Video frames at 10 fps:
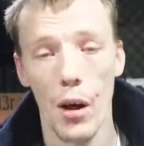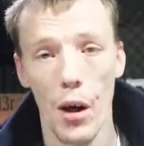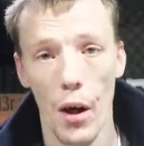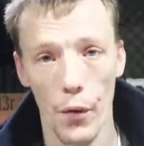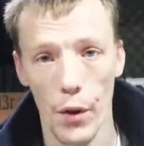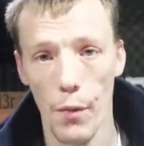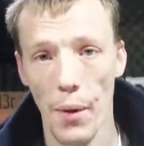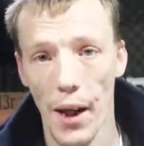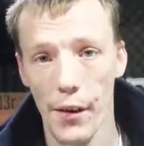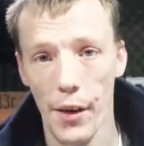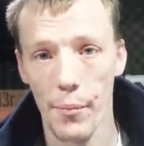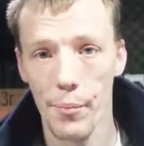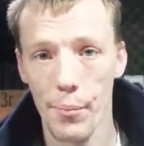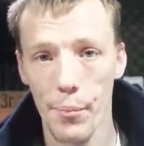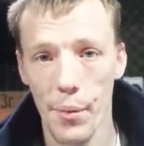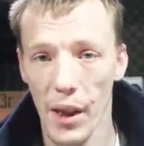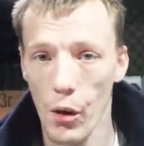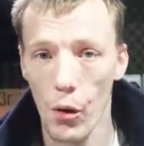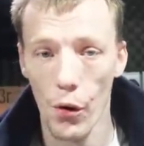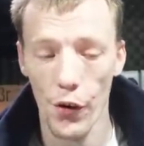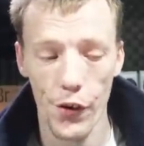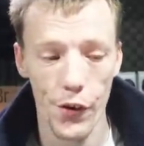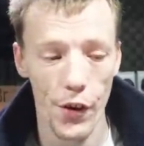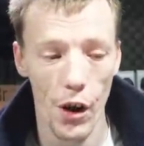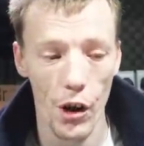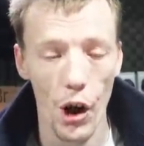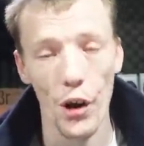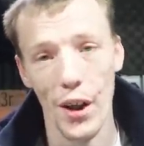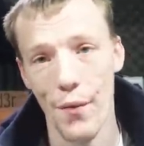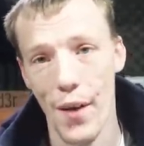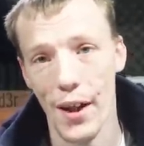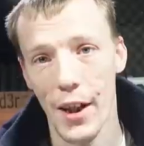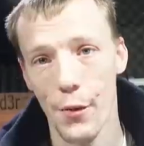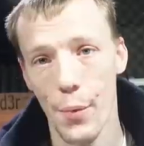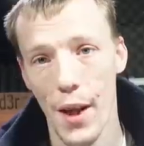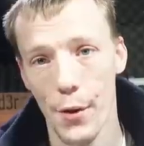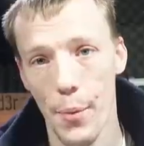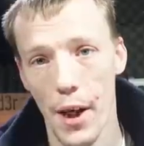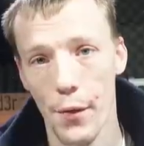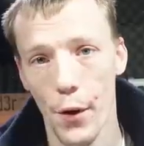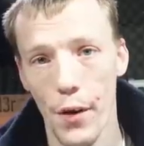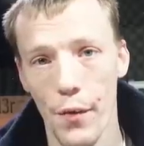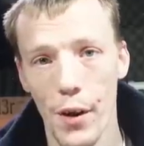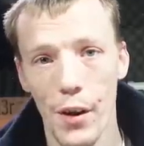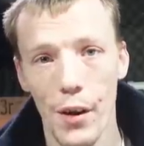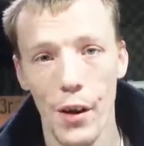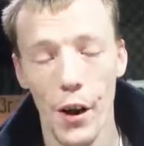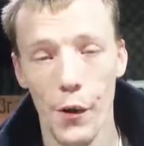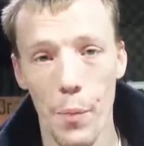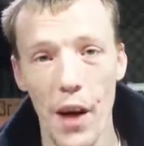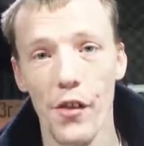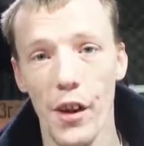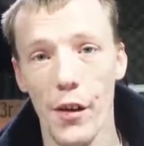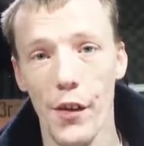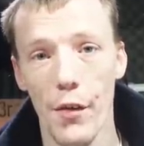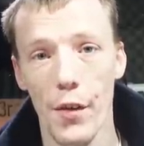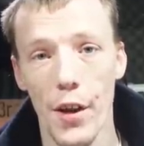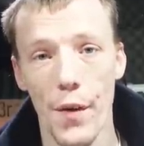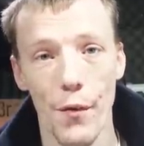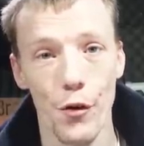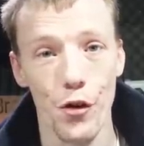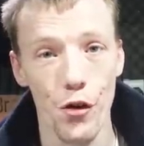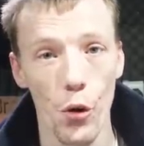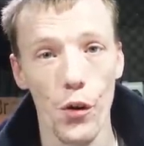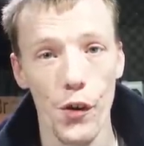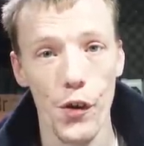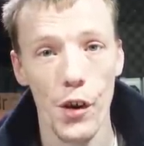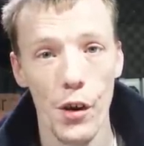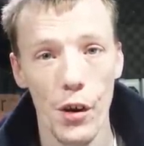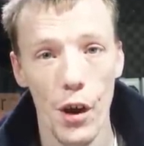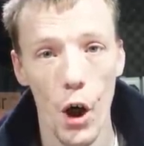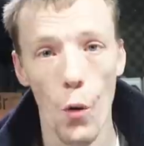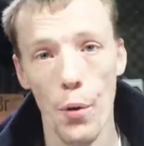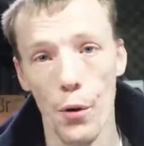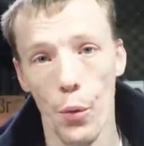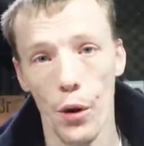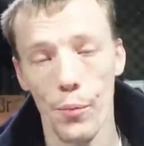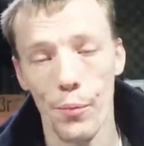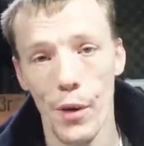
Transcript: I've got to replace it because I can't leave their kids without a P S five, especially considering they've just opened one.